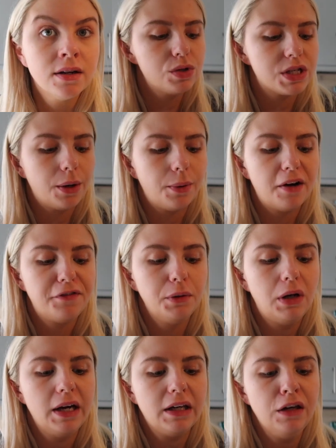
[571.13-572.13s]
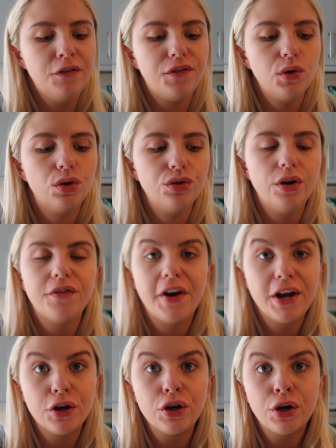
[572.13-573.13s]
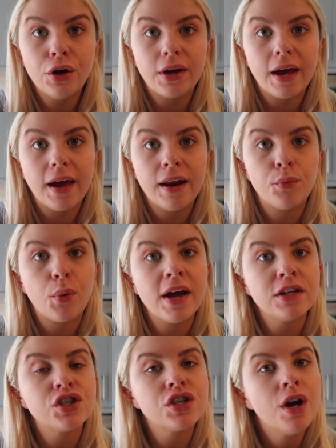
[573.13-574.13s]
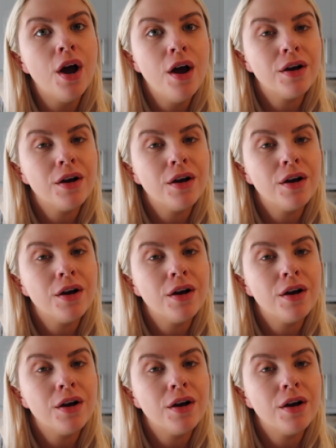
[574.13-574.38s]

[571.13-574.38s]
Also, I feel like if you're not very good at cooking, which